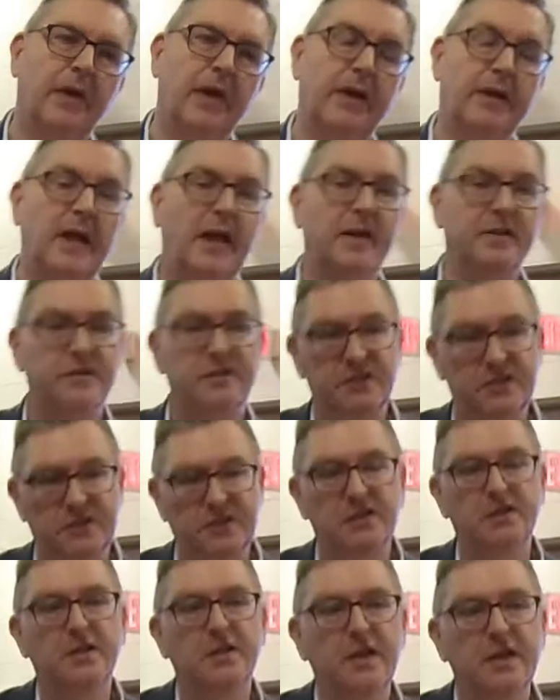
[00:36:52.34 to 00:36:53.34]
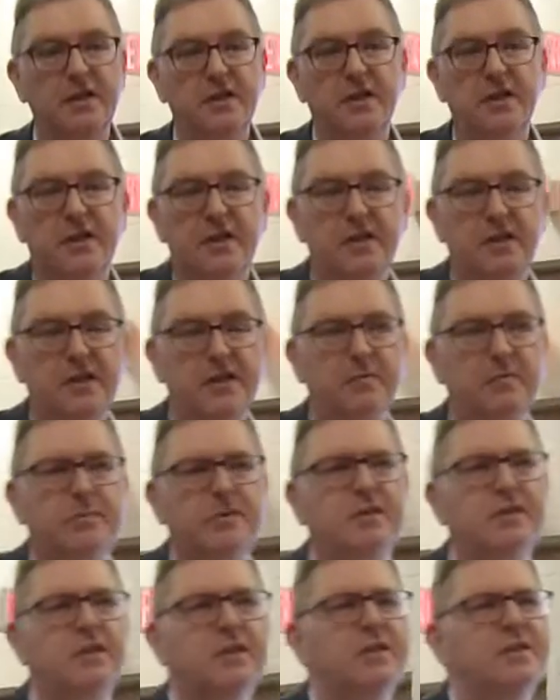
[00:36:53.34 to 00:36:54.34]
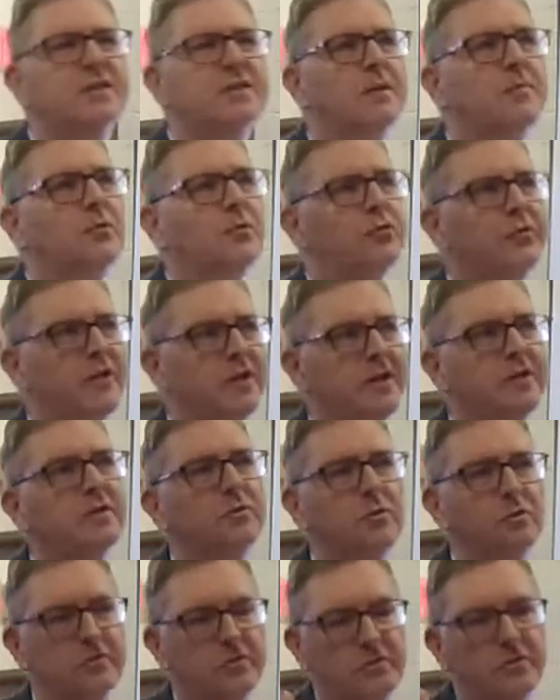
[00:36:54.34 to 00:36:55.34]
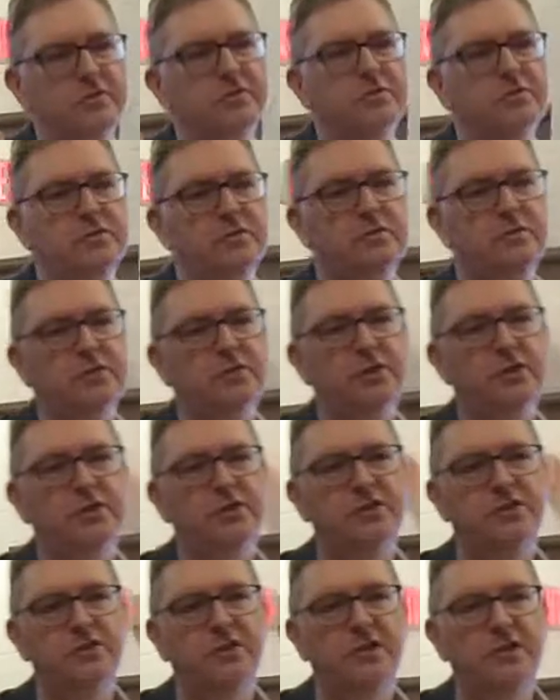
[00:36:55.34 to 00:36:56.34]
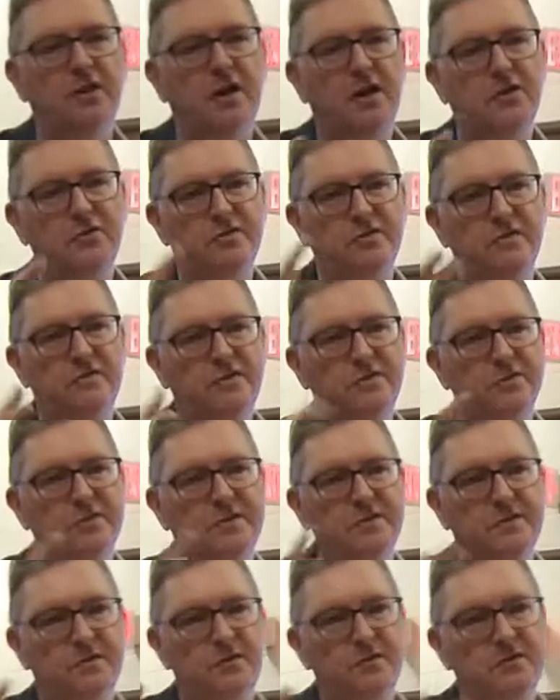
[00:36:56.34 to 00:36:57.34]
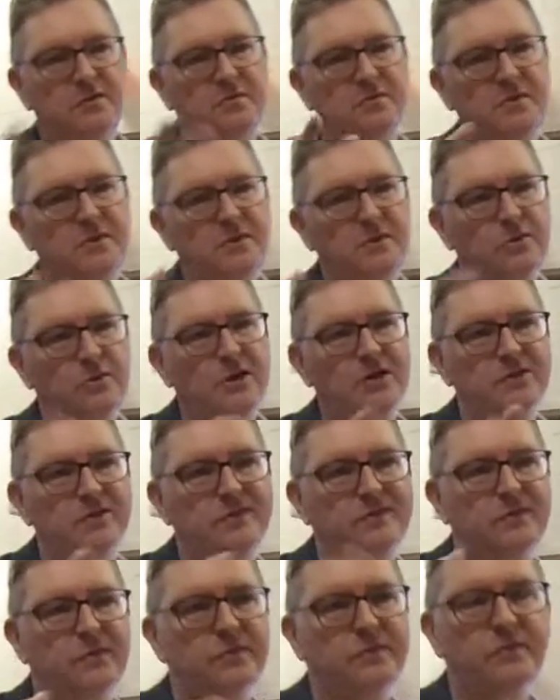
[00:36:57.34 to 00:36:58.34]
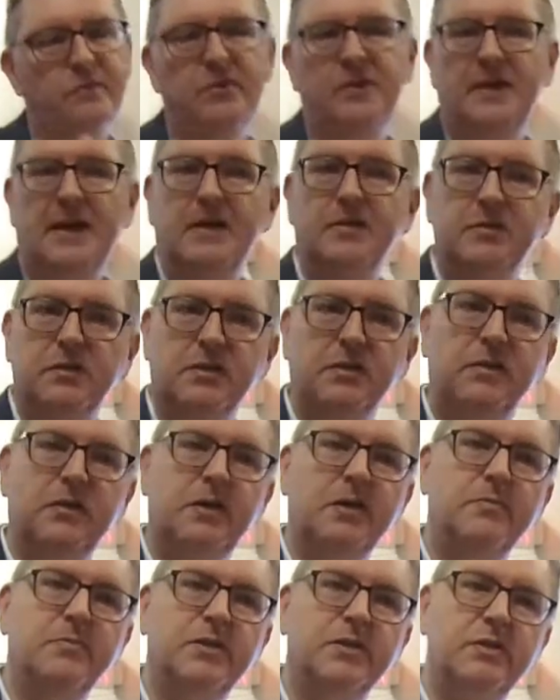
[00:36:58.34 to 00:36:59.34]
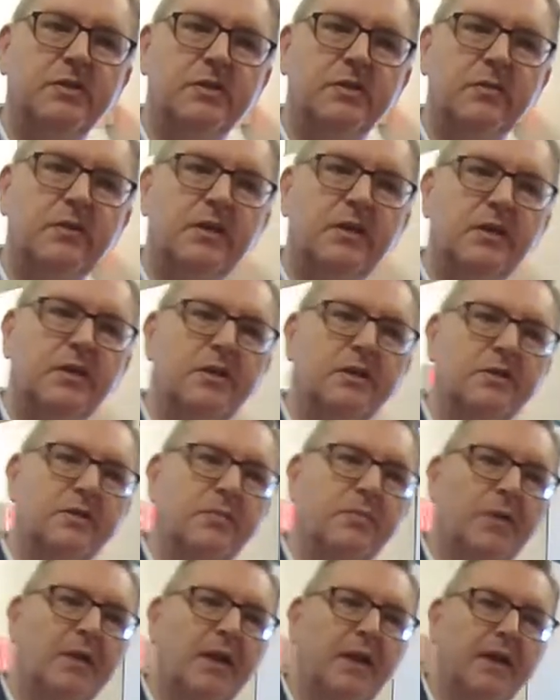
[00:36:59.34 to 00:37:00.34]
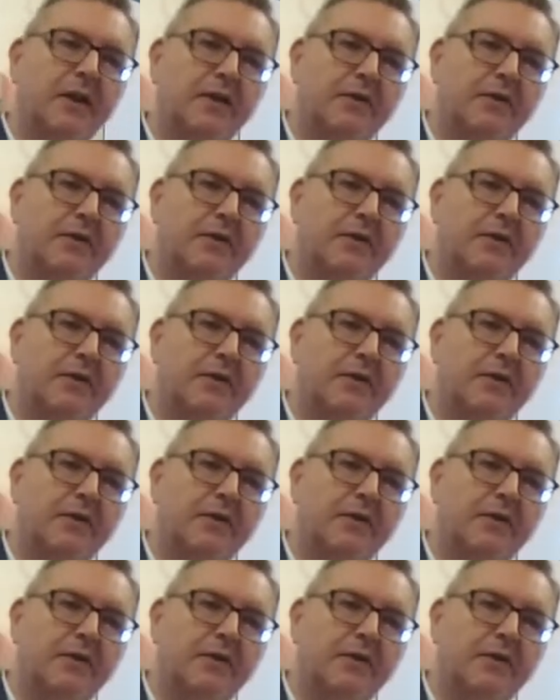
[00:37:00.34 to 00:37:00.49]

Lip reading: And hence it's particularly in some Oriental Orthodox churches that 144 or 144,000 comes into play.